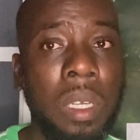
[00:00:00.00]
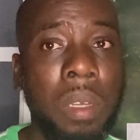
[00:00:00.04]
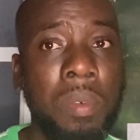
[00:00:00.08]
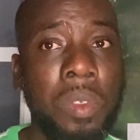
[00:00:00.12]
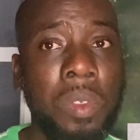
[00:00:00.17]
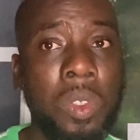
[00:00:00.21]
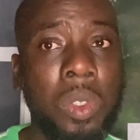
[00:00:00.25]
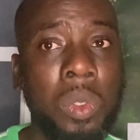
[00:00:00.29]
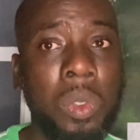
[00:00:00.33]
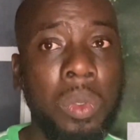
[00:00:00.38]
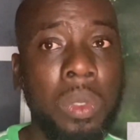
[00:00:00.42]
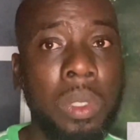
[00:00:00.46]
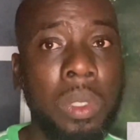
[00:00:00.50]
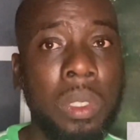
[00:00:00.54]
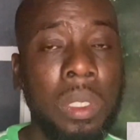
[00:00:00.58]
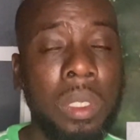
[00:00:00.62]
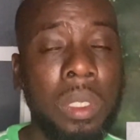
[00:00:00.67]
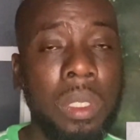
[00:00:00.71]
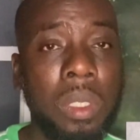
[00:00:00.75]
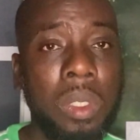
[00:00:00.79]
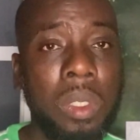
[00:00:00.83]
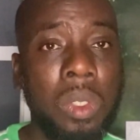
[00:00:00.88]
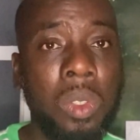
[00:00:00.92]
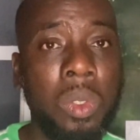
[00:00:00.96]
choose
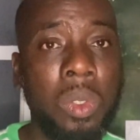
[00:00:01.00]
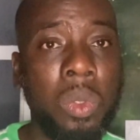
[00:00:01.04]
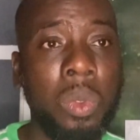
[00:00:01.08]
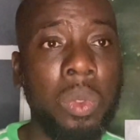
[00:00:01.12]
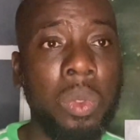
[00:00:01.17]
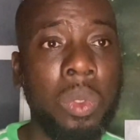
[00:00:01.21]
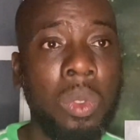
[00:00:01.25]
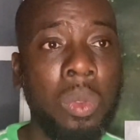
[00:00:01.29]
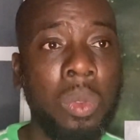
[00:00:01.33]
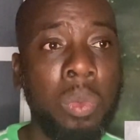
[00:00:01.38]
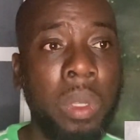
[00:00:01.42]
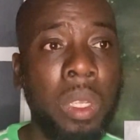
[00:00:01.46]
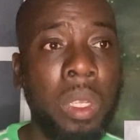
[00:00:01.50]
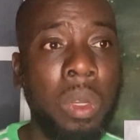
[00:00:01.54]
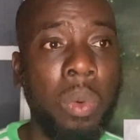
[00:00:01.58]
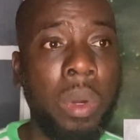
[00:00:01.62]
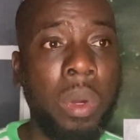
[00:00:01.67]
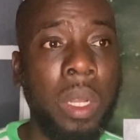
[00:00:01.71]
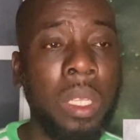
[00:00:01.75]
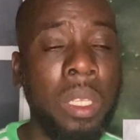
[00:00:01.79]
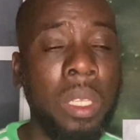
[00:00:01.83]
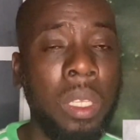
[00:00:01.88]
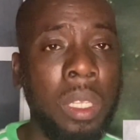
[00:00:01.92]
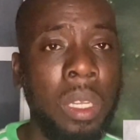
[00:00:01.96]
choose what you
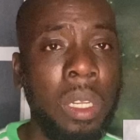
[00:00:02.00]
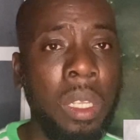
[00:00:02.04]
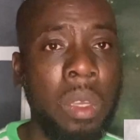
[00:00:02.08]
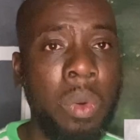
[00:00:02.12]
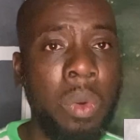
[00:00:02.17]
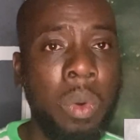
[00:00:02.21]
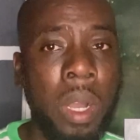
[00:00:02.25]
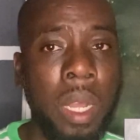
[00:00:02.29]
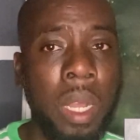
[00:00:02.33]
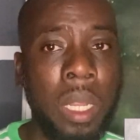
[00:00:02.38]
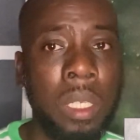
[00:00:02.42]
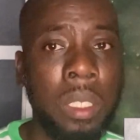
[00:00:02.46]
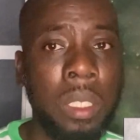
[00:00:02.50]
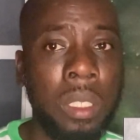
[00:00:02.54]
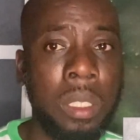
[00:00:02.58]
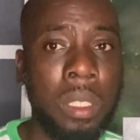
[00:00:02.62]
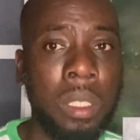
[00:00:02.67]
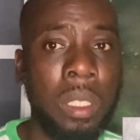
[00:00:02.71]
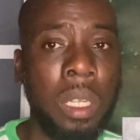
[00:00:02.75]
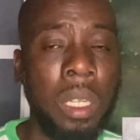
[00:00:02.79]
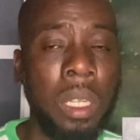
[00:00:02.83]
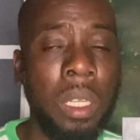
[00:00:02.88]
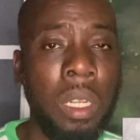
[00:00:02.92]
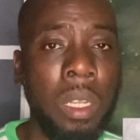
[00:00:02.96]
want. You want
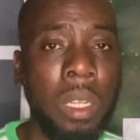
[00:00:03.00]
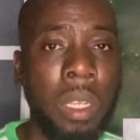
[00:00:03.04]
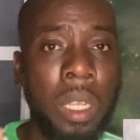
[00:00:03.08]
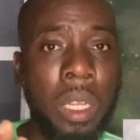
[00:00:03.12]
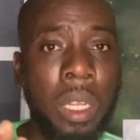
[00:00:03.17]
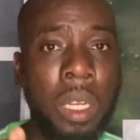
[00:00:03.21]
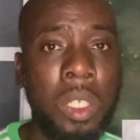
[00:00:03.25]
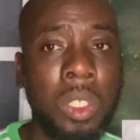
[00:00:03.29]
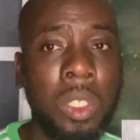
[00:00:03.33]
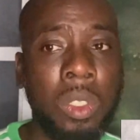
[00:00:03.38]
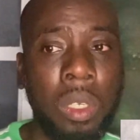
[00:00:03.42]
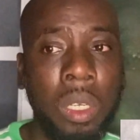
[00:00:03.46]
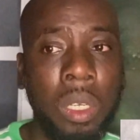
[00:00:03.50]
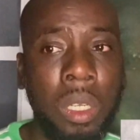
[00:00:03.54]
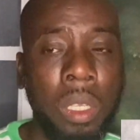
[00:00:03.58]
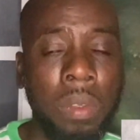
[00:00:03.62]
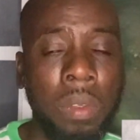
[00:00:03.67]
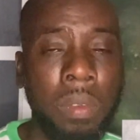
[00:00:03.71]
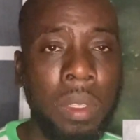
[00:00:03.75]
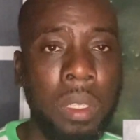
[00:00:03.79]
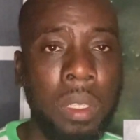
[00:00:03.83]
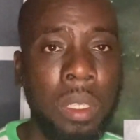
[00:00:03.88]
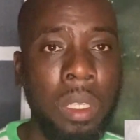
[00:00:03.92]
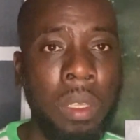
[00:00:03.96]
the English to
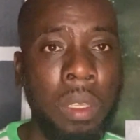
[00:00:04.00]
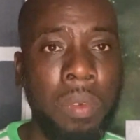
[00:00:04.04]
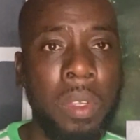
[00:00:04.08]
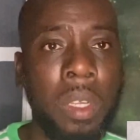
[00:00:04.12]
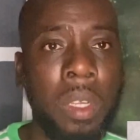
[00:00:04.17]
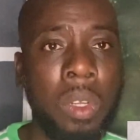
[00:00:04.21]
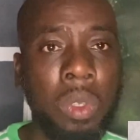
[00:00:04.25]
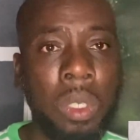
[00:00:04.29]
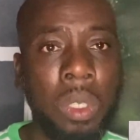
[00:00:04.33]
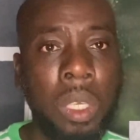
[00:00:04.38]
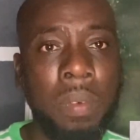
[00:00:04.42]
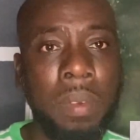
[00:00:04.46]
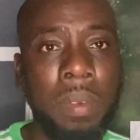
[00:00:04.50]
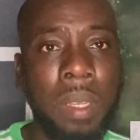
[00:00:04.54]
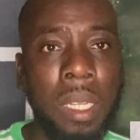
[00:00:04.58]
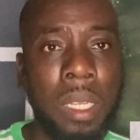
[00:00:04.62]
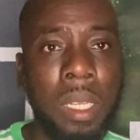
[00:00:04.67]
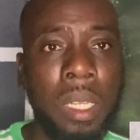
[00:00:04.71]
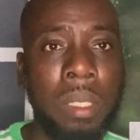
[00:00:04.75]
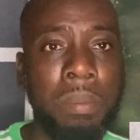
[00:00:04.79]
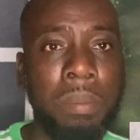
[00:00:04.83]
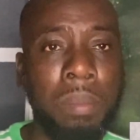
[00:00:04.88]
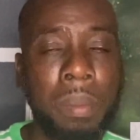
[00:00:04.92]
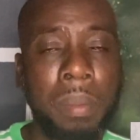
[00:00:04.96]
leave you alone, give you land
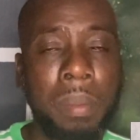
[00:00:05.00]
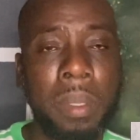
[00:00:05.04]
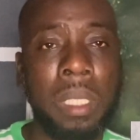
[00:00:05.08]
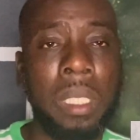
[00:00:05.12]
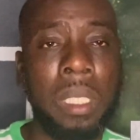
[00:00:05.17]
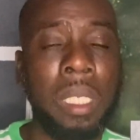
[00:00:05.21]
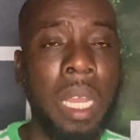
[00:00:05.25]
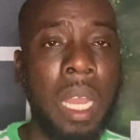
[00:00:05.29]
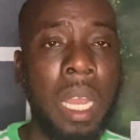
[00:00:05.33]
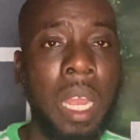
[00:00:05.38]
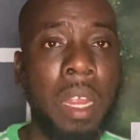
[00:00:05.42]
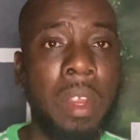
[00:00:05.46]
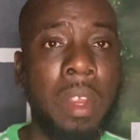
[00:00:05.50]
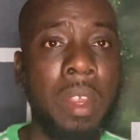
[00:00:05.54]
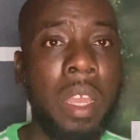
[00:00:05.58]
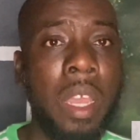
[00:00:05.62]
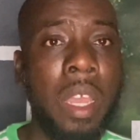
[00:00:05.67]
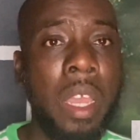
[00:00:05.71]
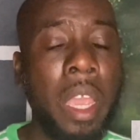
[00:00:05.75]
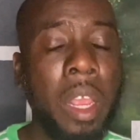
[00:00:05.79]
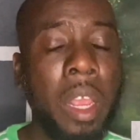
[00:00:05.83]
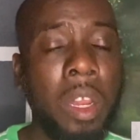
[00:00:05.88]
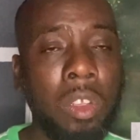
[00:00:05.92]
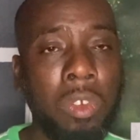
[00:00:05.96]
and property, or
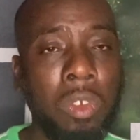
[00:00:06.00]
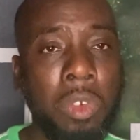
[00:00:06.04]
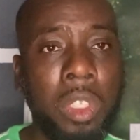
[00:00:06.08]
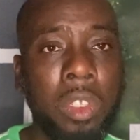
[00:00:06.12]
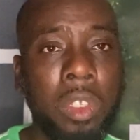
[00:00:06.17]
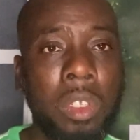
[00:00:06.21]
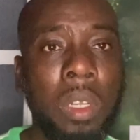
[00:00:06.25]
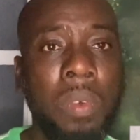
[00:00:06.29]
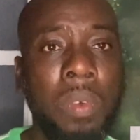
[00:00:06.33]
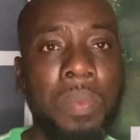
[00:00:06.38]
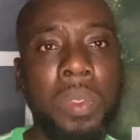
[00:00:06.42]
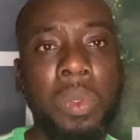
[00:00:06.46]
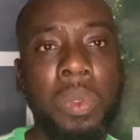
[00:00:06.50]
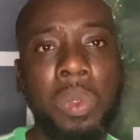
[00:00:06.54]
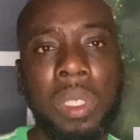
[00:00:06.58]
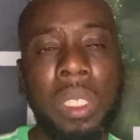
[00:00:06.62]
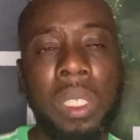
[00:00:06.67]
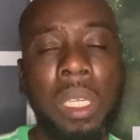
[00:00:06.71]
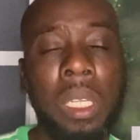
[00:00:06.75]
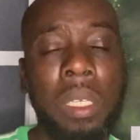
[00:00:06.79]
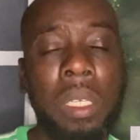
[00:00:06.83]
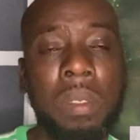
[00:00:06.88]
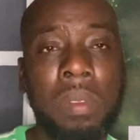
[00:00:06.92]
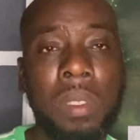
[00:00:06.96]
you have to return a few
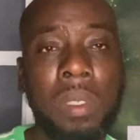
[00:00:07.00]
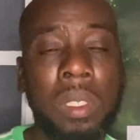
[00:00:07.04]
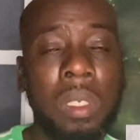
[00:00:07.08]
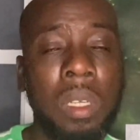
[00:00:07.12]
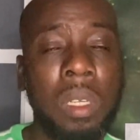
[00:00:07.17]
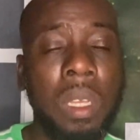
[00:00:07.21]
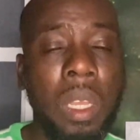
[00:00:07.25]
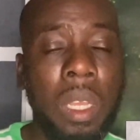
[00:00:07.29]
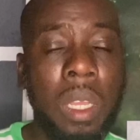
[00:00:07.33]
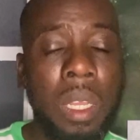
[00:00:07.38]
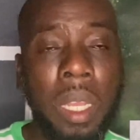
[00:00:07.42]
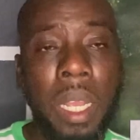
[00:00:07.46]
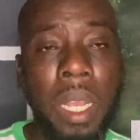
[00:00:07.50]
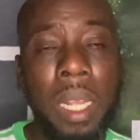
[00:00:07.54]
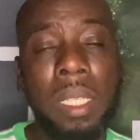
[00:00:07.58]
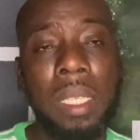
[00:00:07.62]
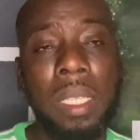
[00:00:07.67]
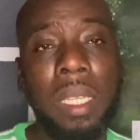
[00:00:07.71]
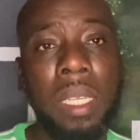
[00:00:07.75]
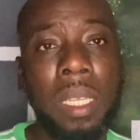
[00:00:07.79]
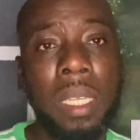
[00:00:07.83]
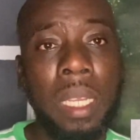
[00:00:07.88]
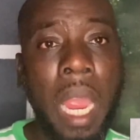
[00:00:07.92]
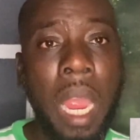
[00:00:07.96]
slaves. So I
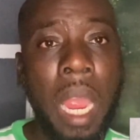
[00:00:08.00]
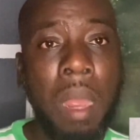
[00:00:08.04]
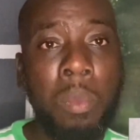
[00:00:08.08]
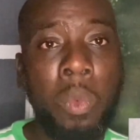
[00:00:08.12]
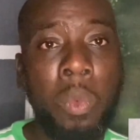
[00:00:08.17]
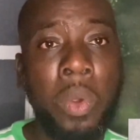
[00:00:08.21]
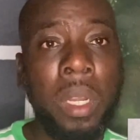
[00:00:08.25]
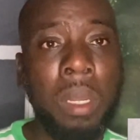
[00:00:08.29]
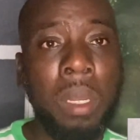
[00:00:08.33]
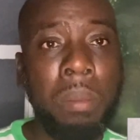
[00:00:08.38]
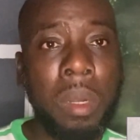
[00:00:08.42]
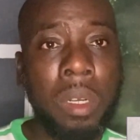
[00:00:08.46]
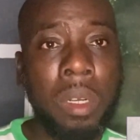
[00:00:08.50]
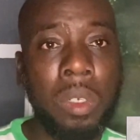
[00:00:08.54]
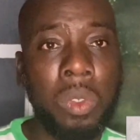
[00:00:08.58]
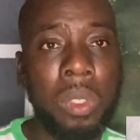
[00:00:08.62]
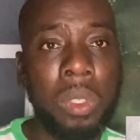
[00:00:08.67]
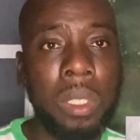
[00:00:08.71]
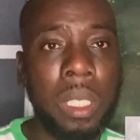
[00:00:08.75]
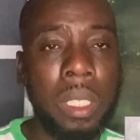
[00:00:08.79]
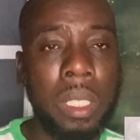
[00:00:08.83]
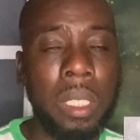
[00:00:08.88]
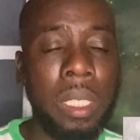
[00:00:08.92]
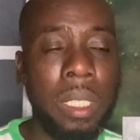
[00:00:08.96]
think I'm with the Maroons
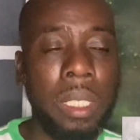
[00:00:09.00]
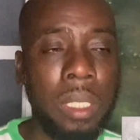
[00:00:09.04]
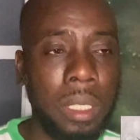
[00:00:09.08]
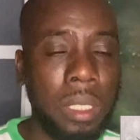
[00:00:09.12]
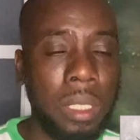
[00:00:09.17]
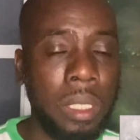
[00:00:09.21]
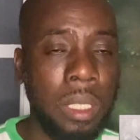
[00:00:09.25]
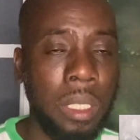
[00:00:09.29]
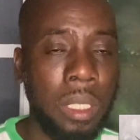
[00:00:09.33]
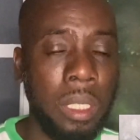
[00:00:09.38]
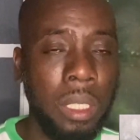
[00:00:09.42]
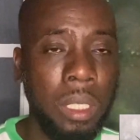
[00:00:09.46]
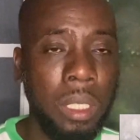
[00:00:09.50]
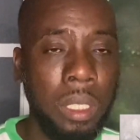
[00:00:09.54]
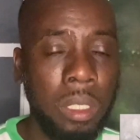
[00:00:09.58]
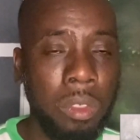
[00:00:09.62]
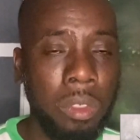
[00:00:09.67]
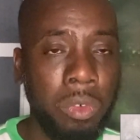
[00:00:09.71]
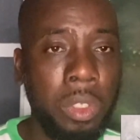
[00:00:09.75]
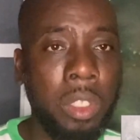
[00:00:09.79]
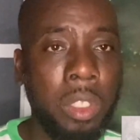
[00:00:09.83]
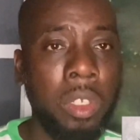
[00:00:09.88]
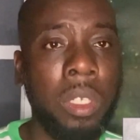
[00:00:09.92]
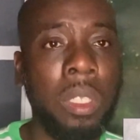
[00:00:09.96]
on this.
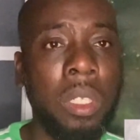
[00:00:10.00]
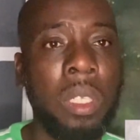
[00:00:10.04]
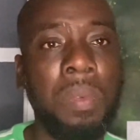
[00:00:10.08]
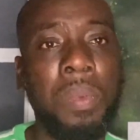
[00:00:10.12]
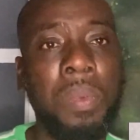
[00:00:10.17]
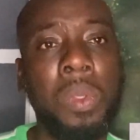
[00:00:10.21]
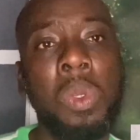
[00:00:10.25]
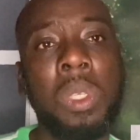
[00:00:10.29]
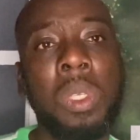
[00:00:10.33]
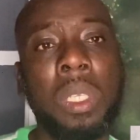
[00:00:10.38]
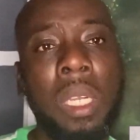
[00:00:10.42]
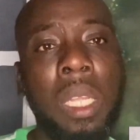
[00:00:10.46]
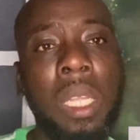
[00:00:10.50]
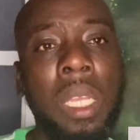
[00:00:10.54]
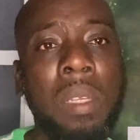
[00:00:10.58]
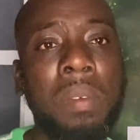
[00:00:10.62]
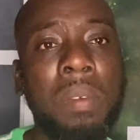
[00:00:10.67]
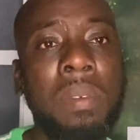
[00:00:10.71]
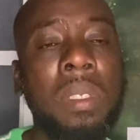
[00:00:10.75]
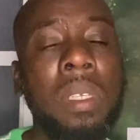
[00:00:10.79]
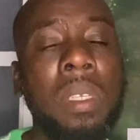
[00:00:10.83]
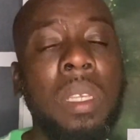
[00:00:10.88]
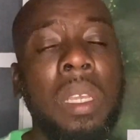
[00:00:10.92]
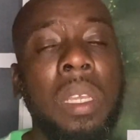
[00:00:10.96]
Returning a few
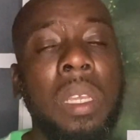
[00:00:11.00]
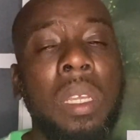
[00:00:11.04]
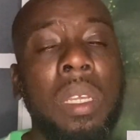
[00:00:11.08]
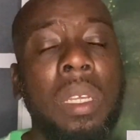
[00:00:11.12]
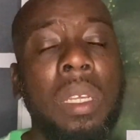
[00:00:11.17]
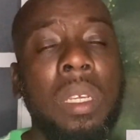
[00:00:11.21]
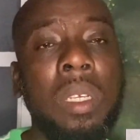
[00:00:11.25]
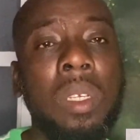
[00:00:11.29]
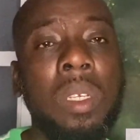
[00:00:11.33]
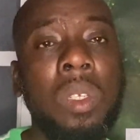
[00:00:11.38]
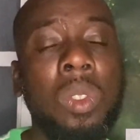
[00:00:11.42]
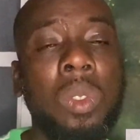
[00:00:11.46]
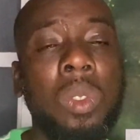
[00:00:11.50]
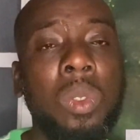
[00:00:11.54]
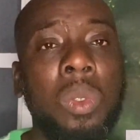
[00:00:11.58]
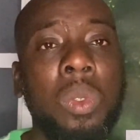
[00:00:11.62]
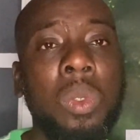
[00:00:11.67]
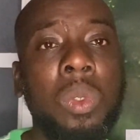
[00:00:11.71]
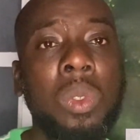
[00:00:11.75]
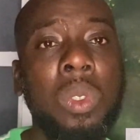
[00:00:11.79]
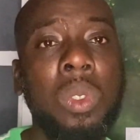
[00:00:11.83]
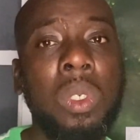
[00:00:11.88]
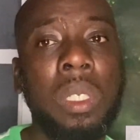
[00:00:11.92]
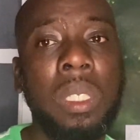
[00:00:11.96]
slaves
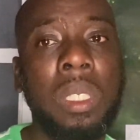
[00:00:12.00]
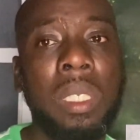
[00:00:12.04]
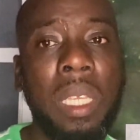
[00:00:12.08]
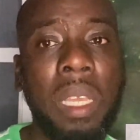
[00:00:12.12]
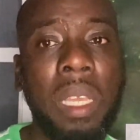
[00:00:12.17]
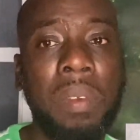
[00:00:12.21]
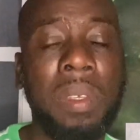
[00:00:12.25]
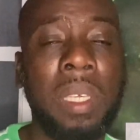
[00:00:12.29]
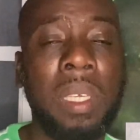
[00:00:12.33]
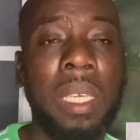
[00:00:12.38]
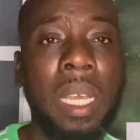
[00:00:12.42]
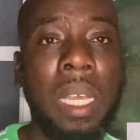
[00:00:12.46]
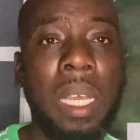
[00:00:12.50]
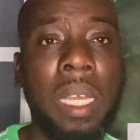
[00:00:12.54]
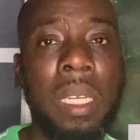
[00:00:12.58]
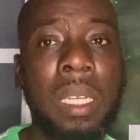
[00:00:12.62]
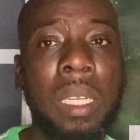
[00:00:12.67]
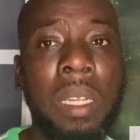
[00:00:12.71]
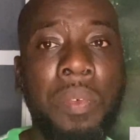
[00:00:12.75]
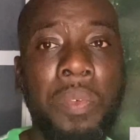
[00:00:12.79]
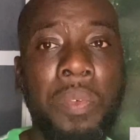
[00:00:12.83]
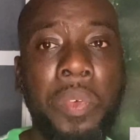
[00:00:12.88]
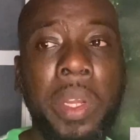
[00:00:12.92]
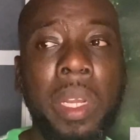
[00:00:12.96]
to safeguard the
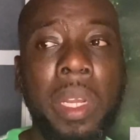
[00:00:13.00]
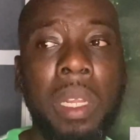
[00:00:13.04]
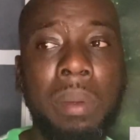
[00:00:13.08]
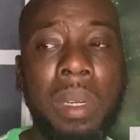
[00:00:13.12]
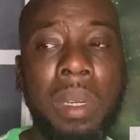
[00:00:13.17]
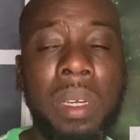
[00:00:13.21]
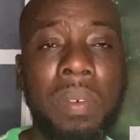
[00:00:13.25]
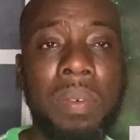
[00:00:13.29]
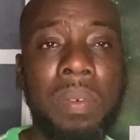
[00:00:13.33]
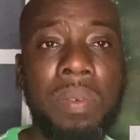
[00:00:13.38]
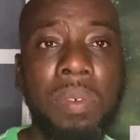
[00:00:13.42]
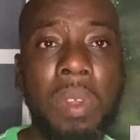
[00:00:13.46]
freedom of